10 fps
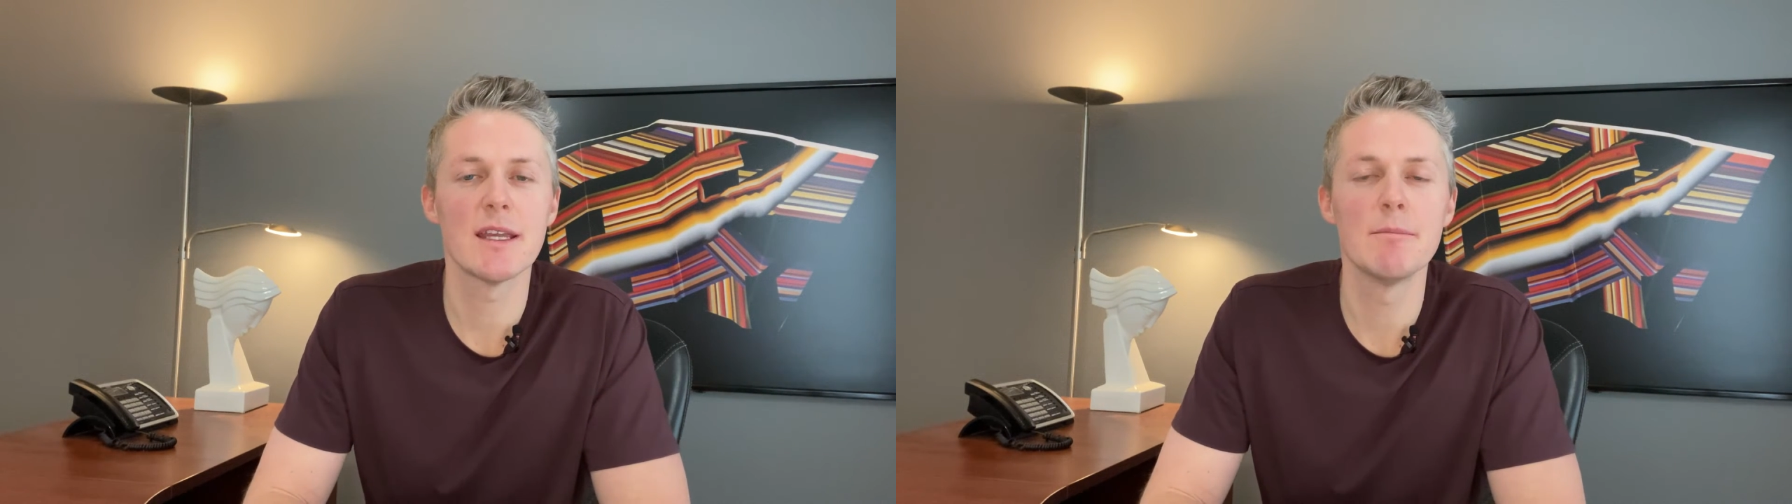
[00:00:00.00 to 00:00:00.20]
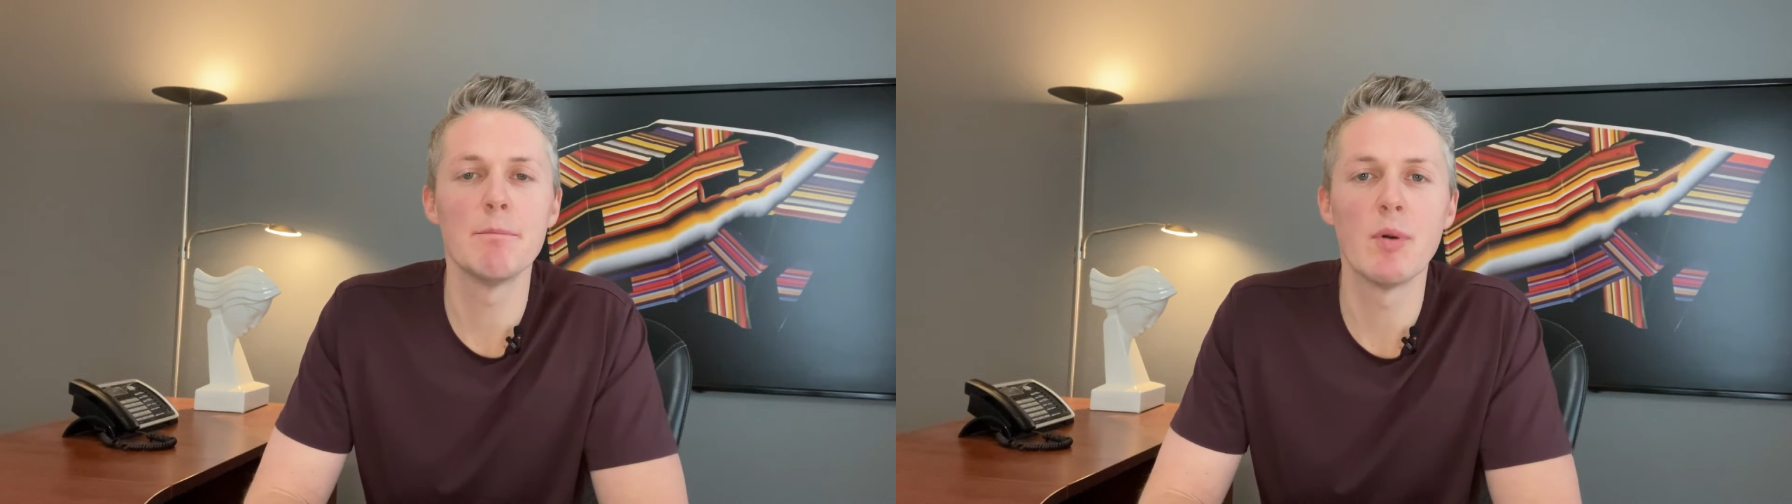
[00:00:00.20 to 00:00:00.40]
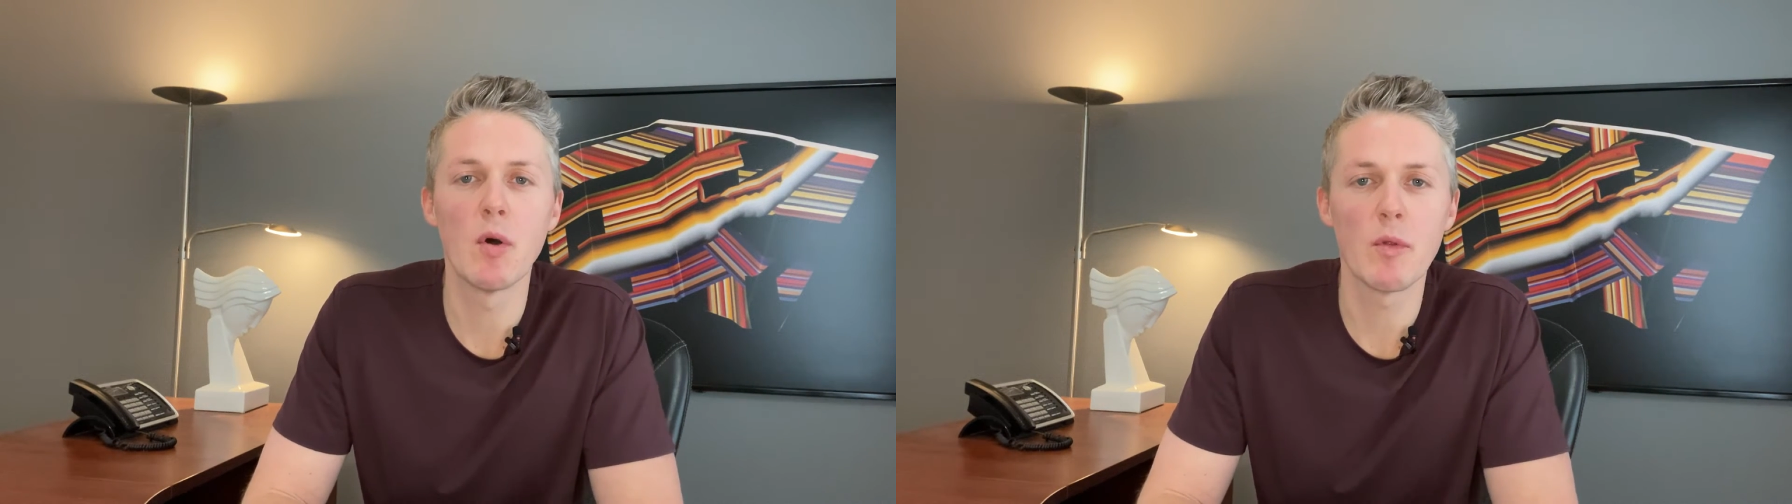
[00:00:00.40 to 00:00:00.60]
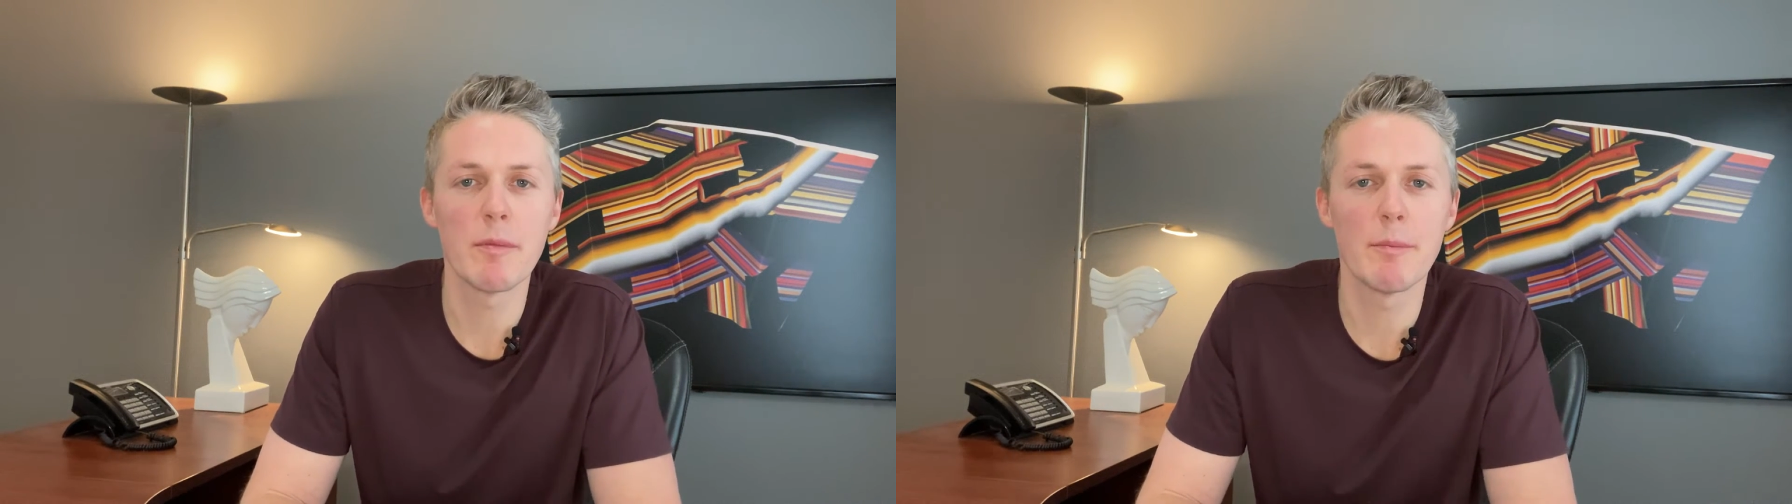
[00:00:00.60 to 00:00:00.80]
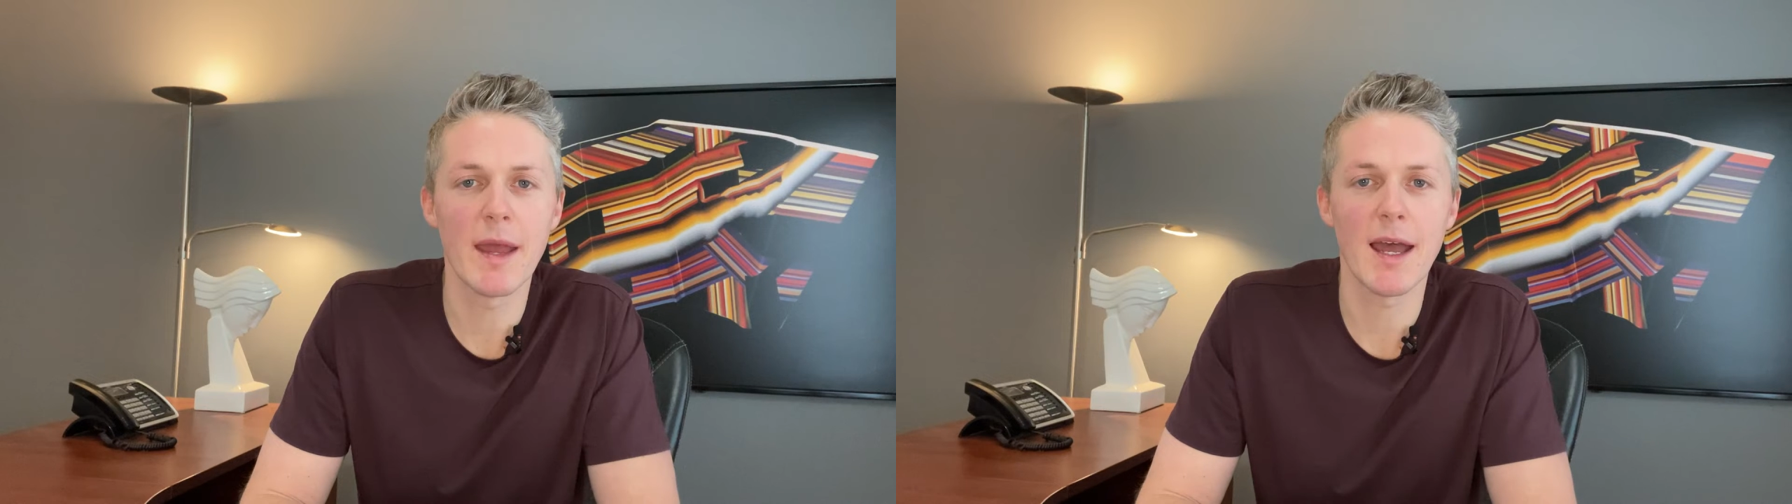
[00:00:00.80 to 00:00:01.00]
in
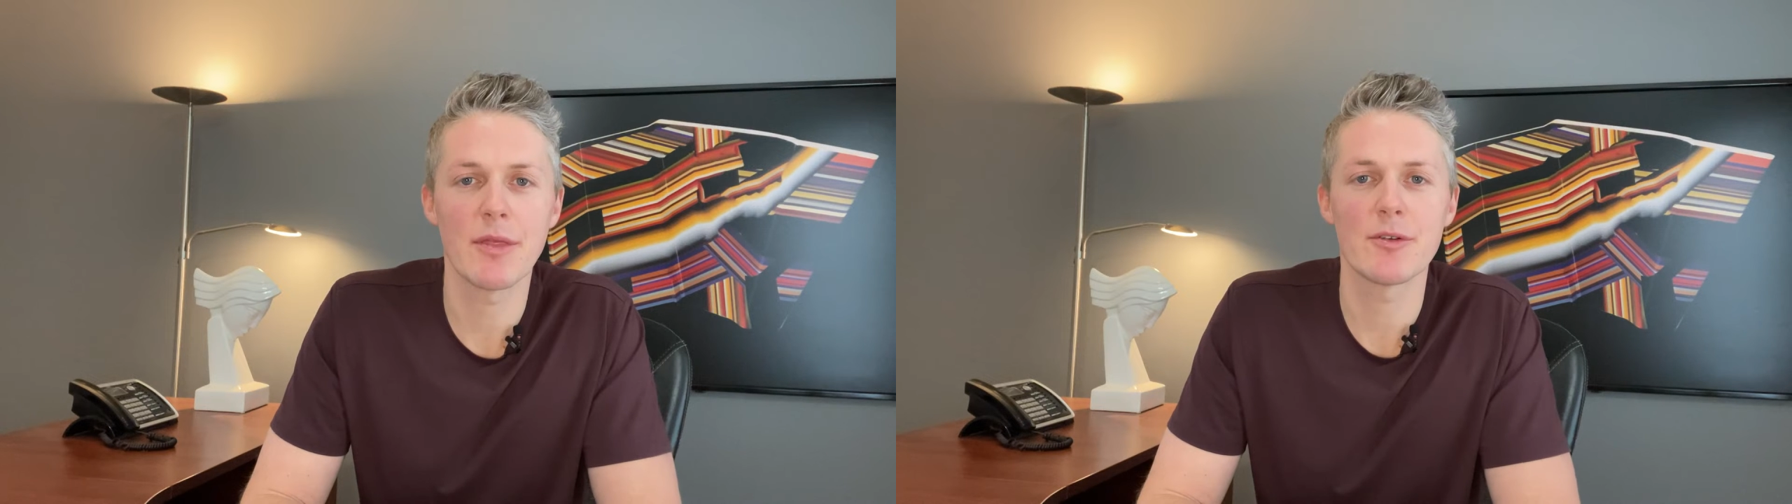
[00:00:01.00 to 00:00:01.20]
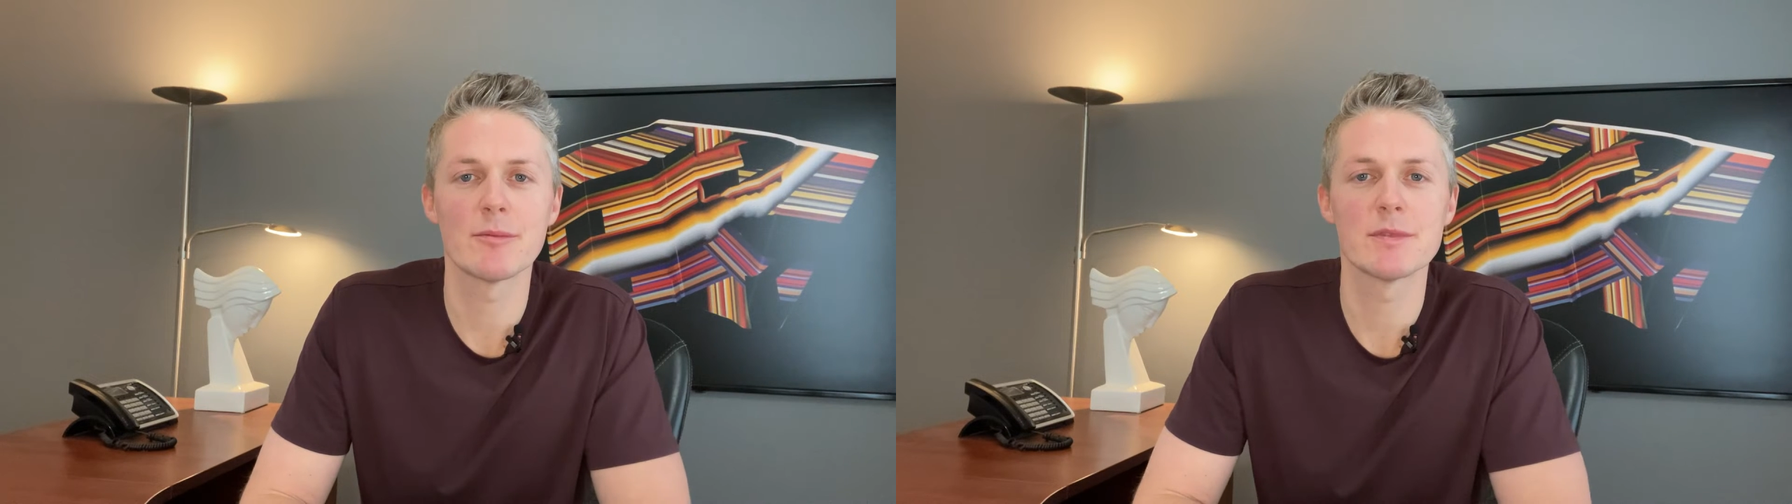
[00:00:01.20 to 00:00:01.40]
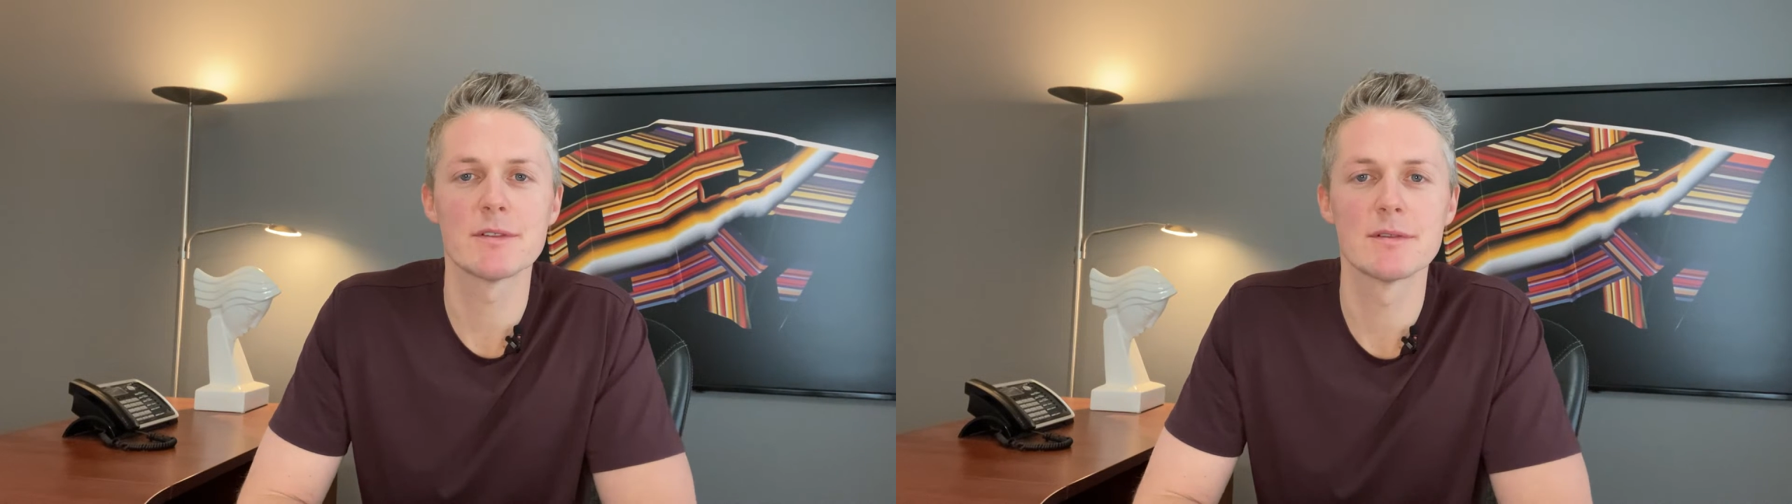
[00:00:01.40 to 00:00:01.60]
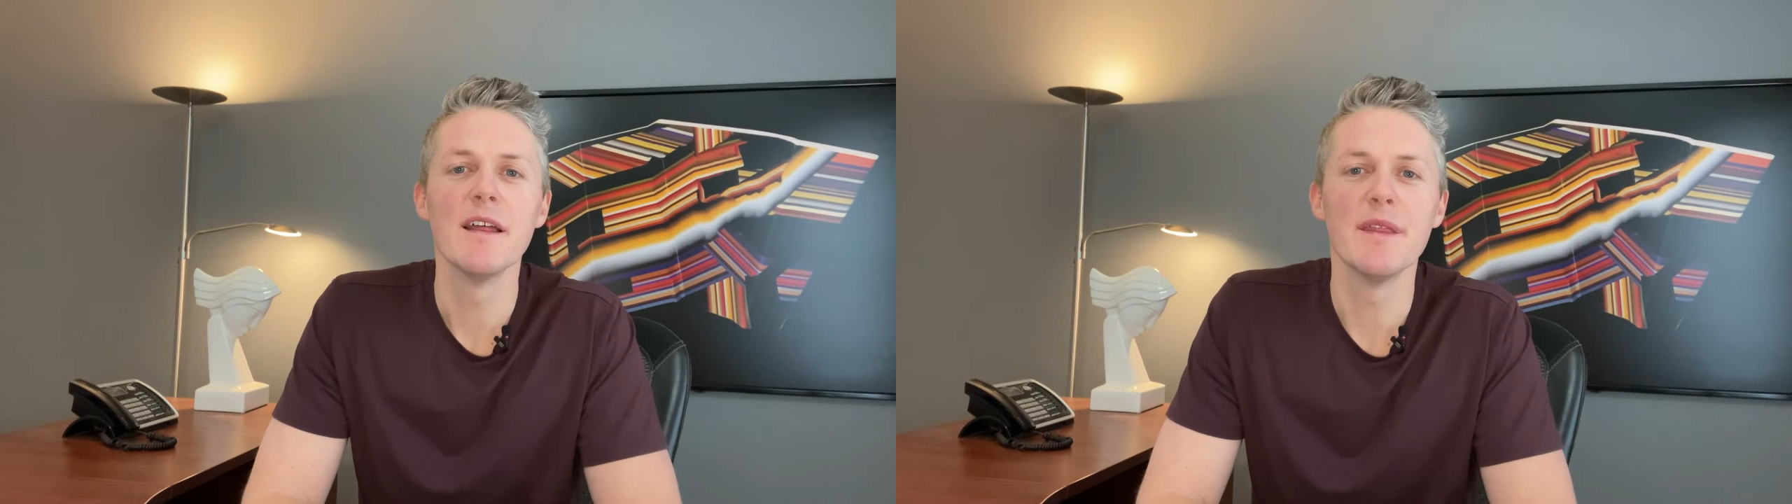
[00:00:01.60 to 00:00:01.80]
both bathrooms.